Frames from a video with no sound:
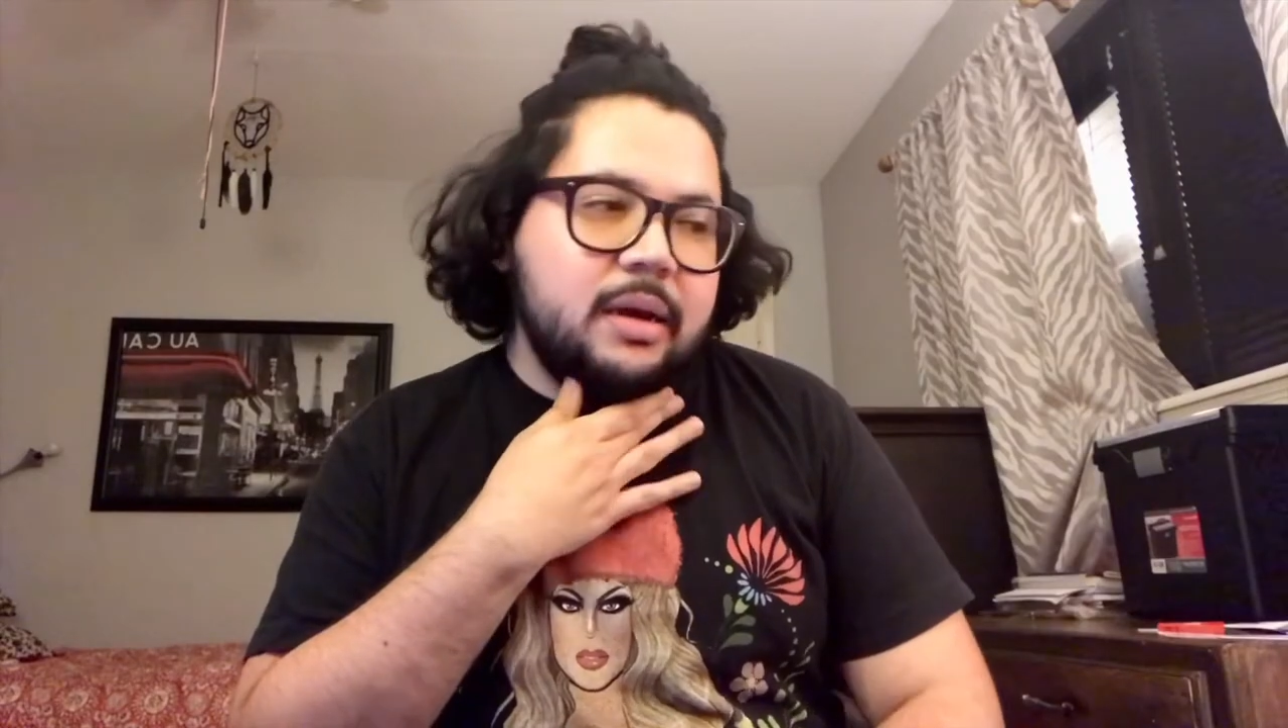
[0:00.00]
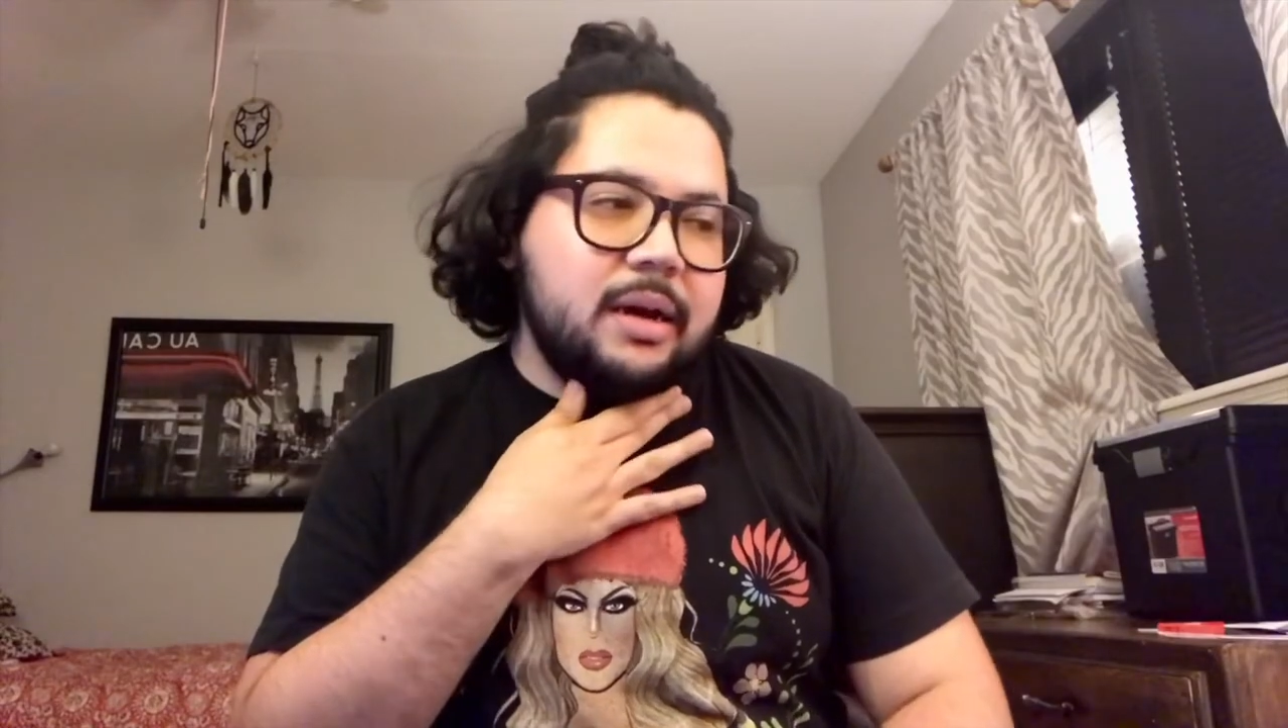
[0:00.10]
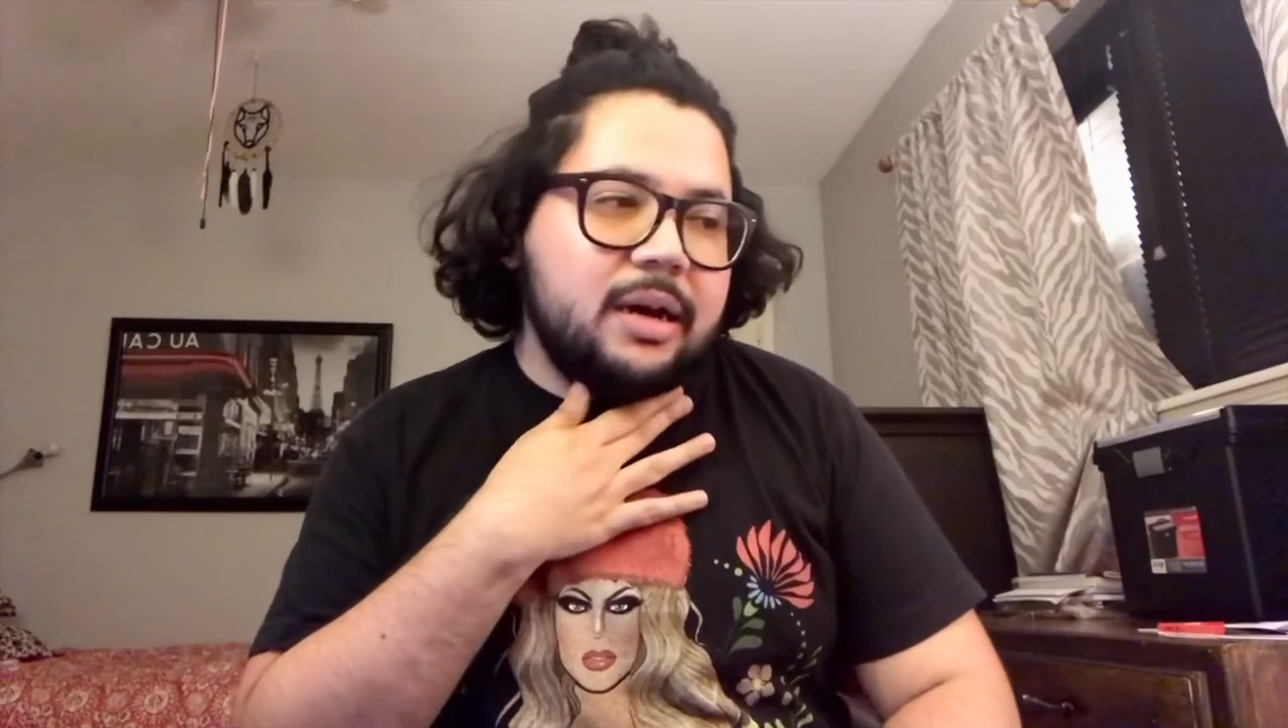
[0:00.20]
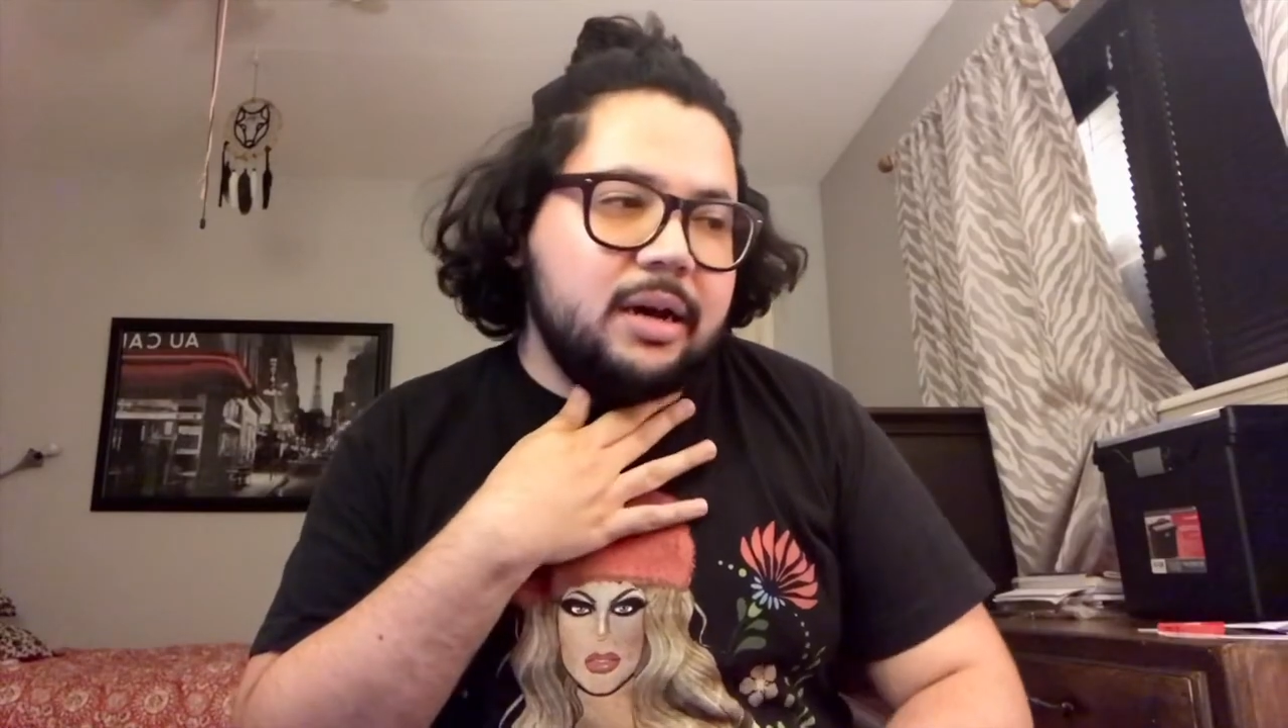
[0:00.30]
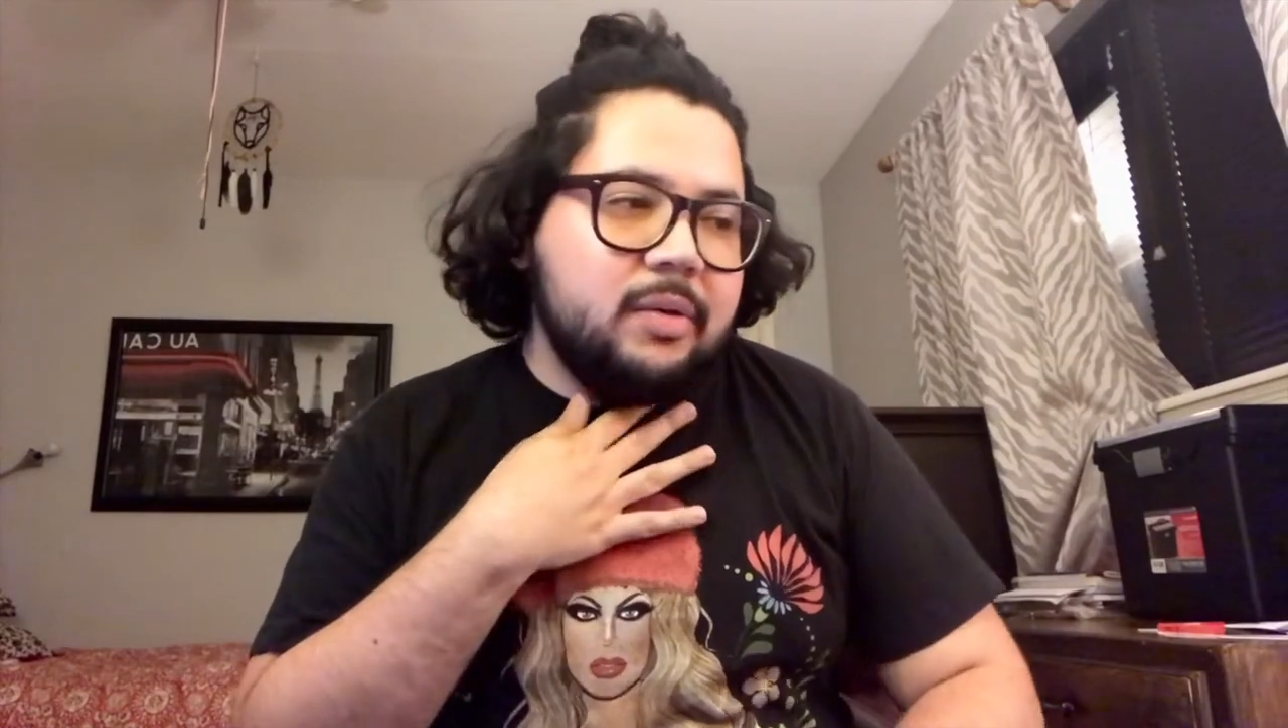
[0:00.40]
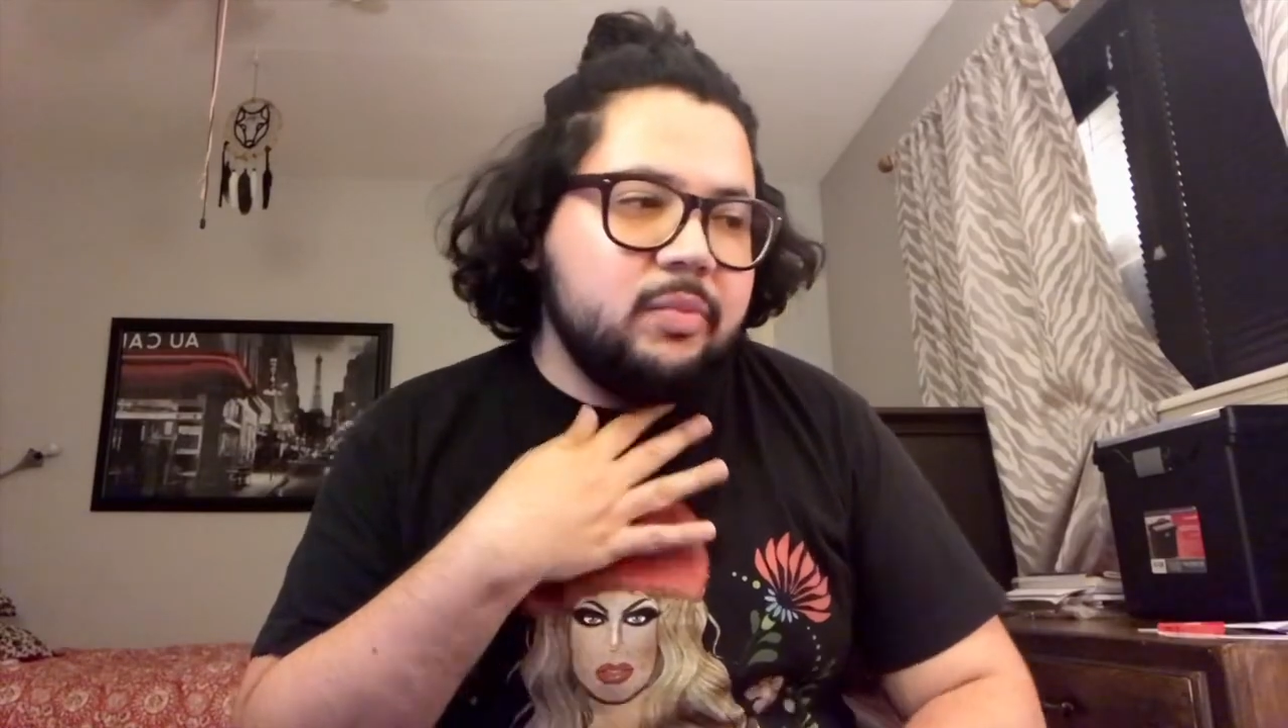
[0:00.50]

um,